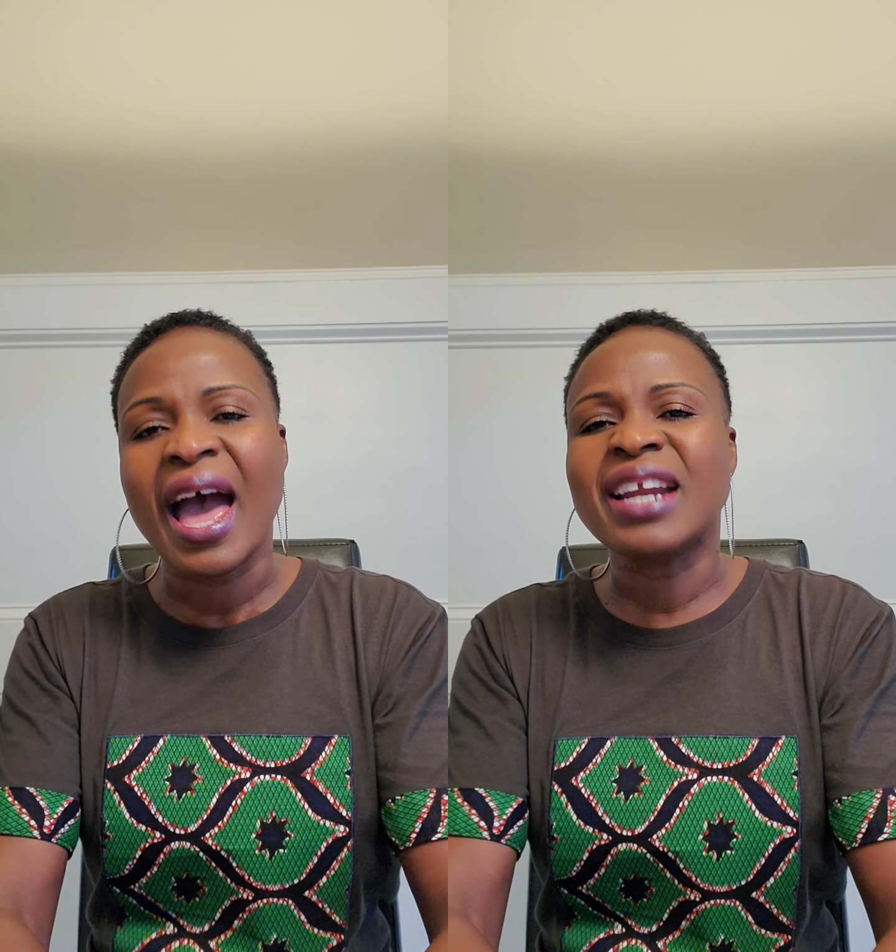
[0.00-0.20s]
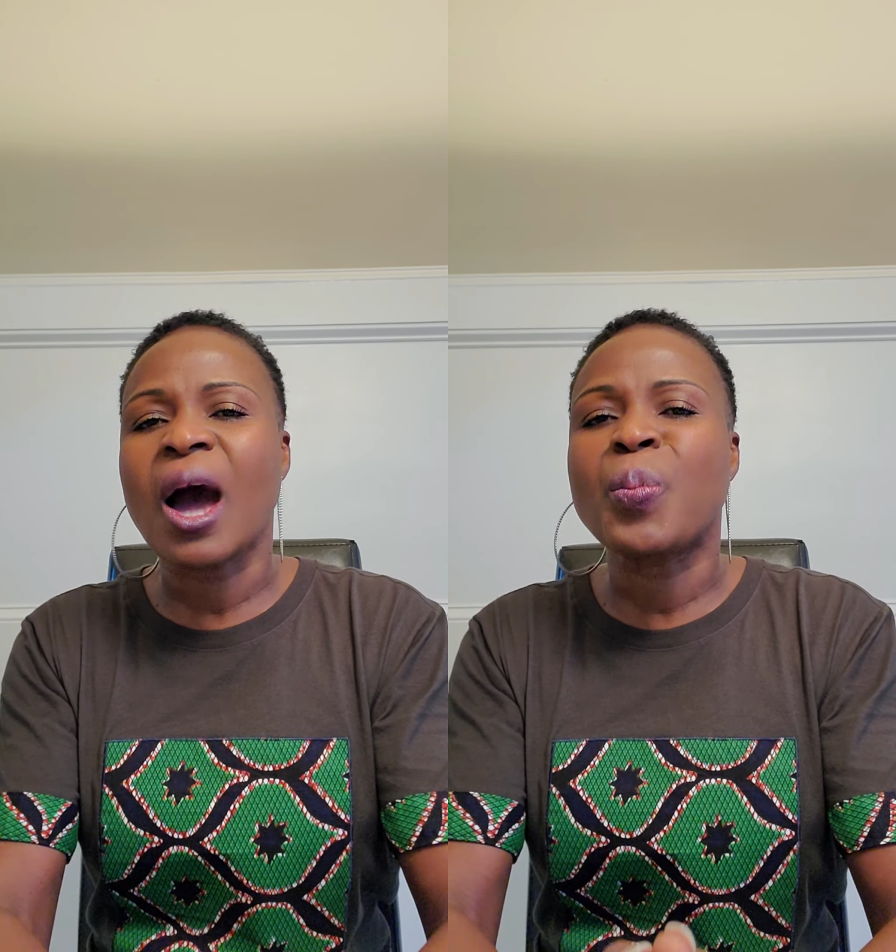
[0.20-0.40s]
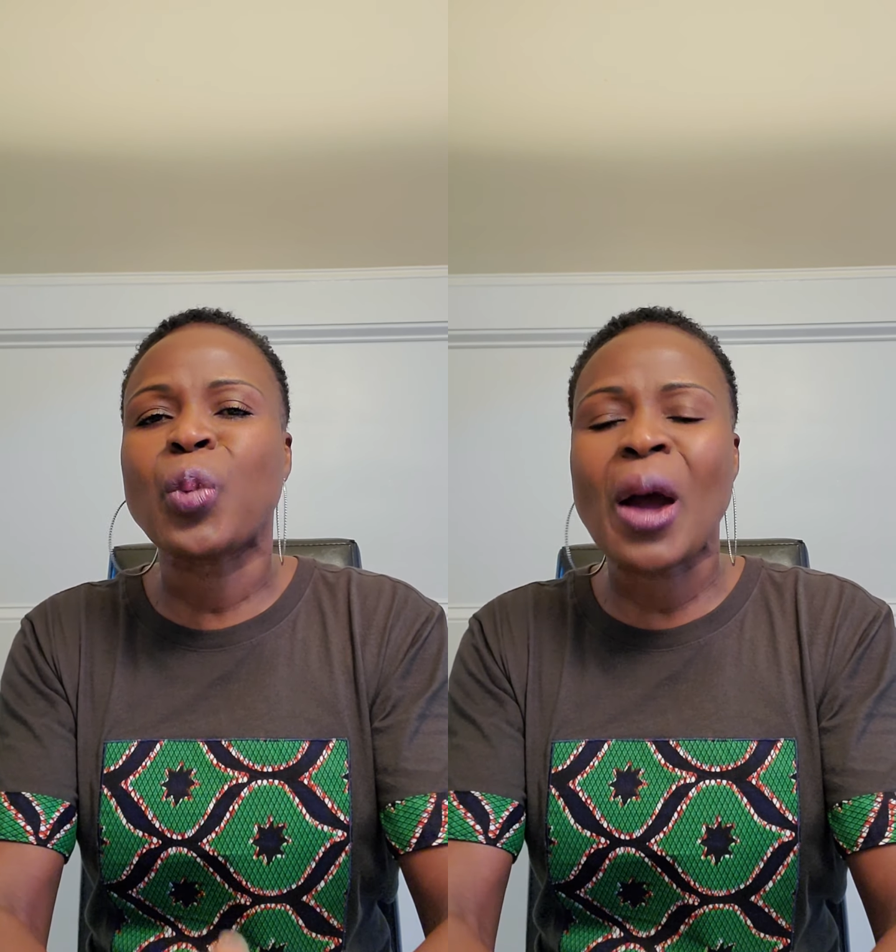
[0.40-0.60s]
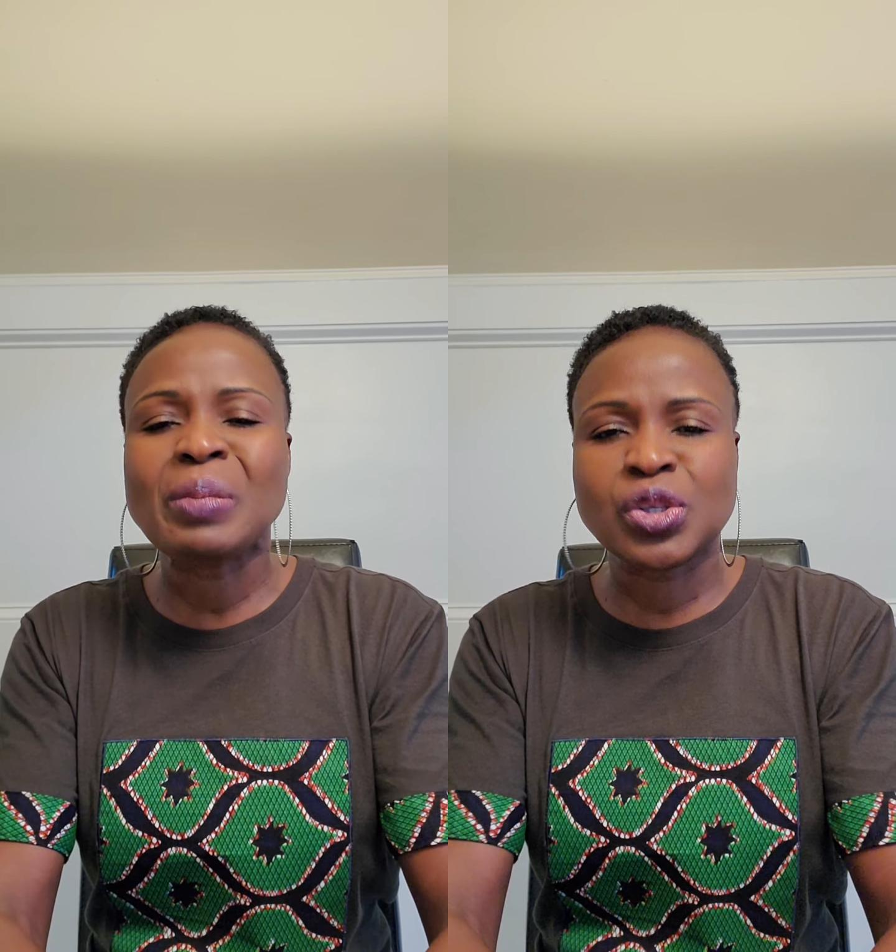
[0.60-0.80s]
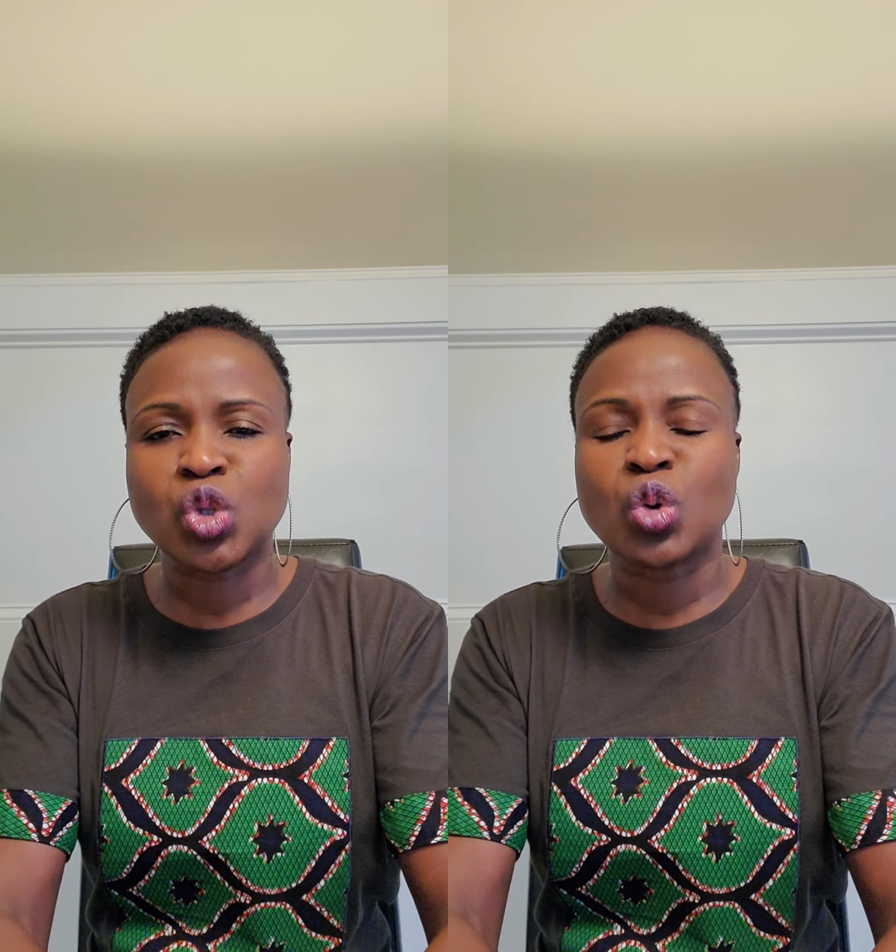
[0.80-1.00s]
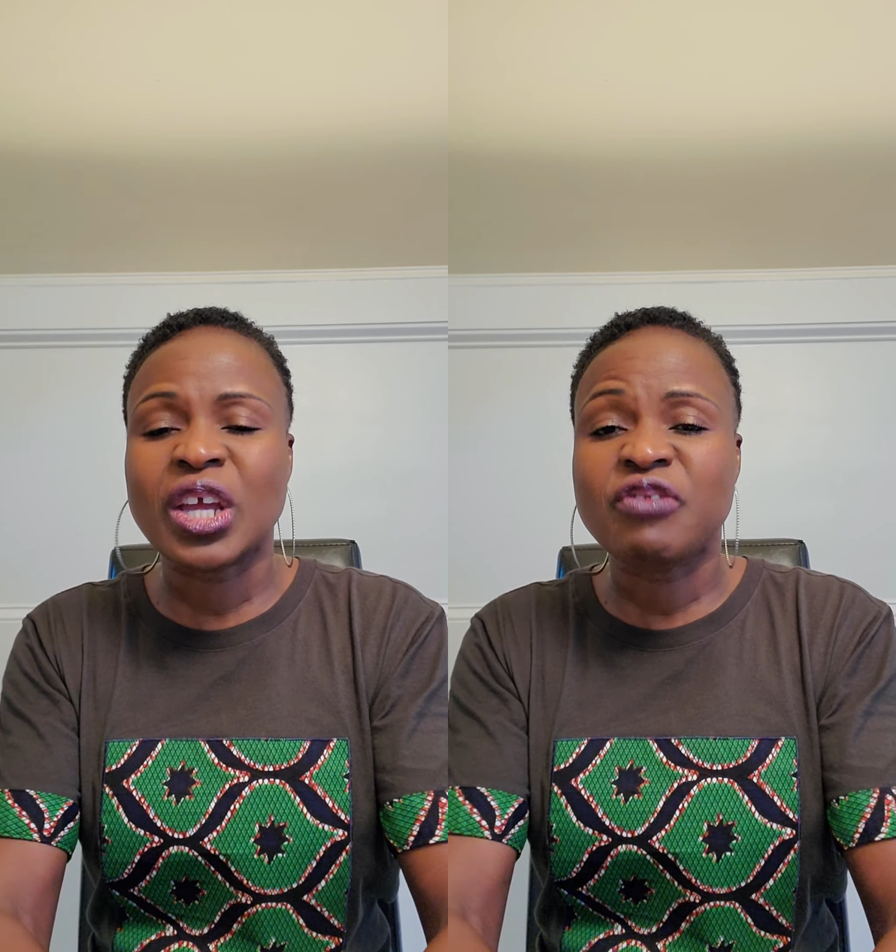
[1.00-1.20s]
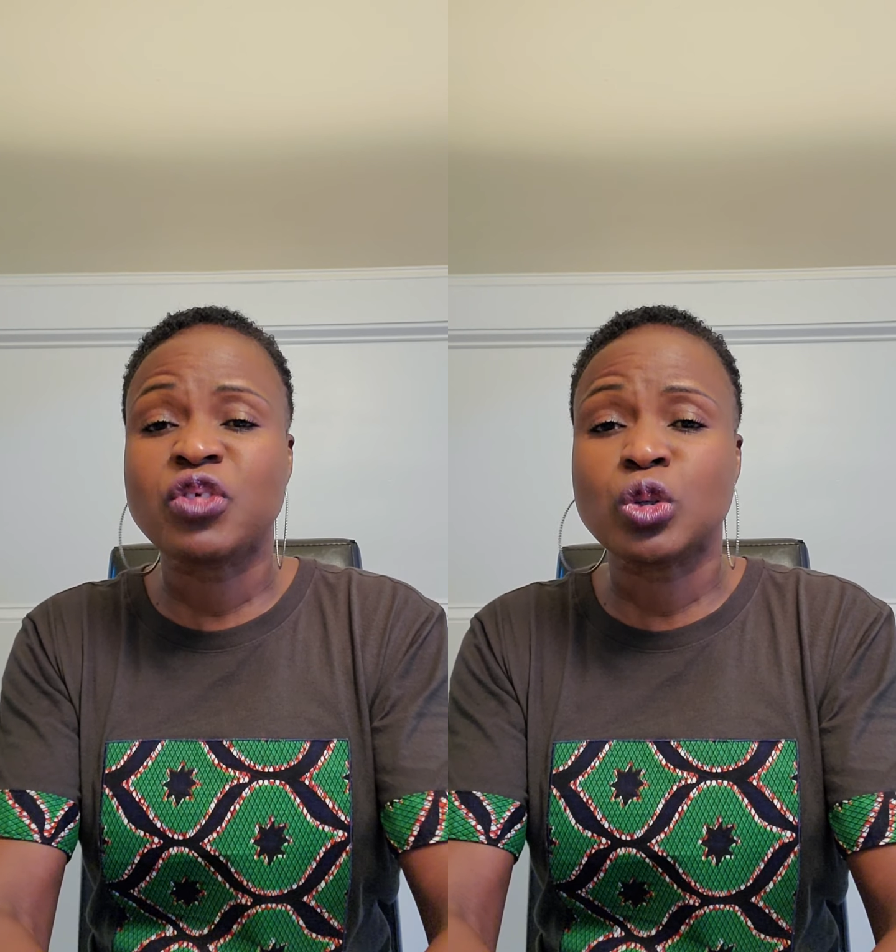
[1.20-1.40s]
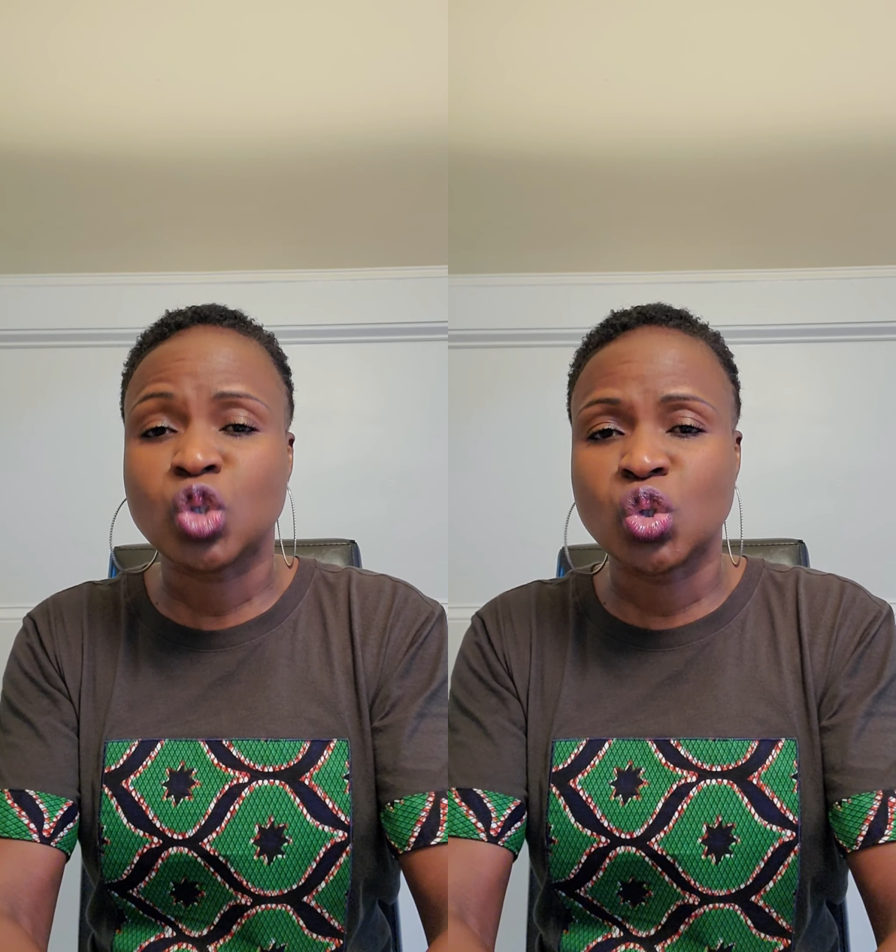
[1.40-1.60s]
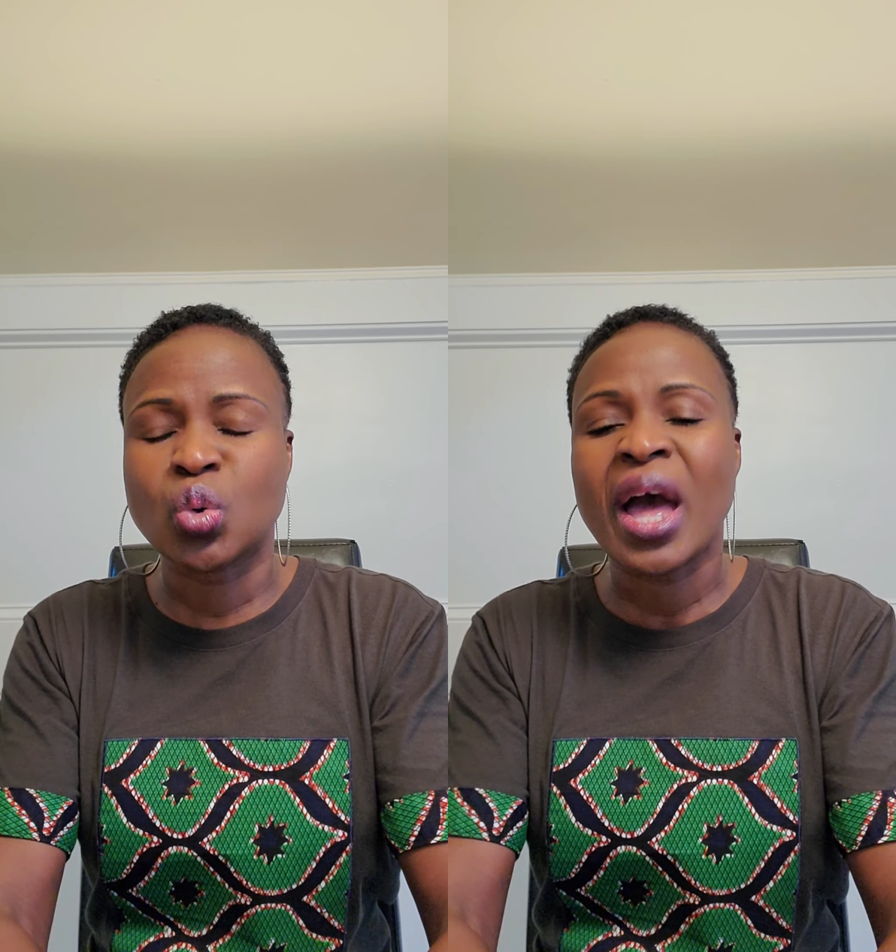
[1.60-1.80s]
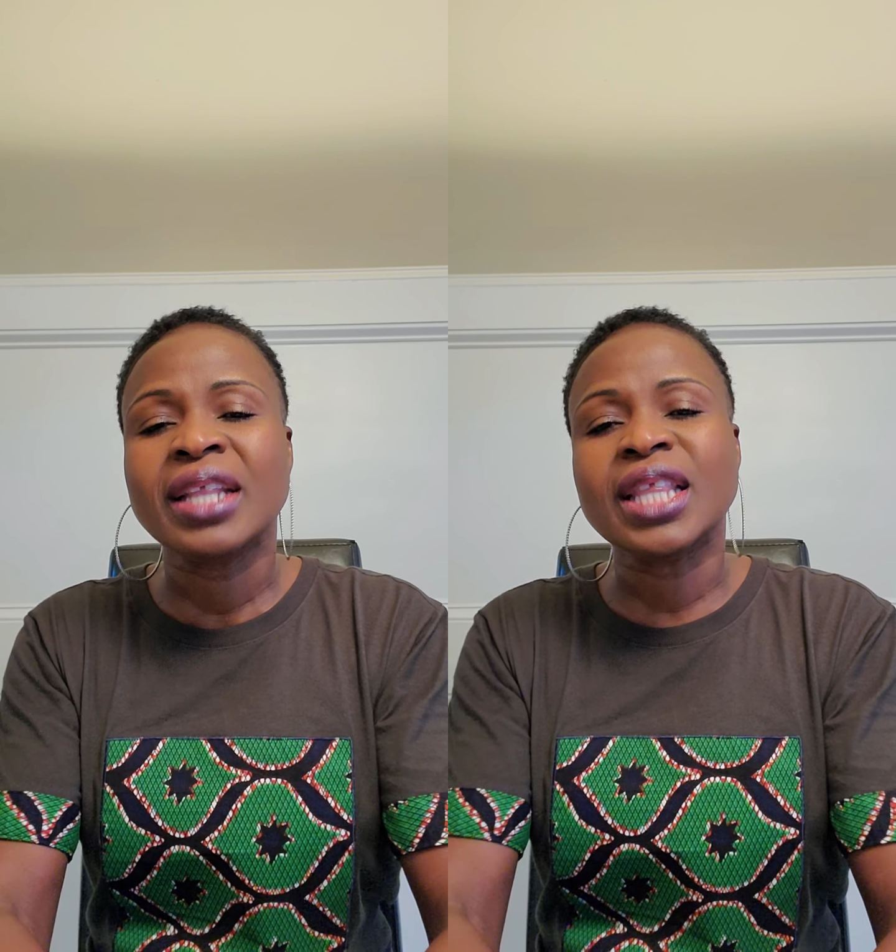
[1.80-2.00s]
And I promise you, if you do,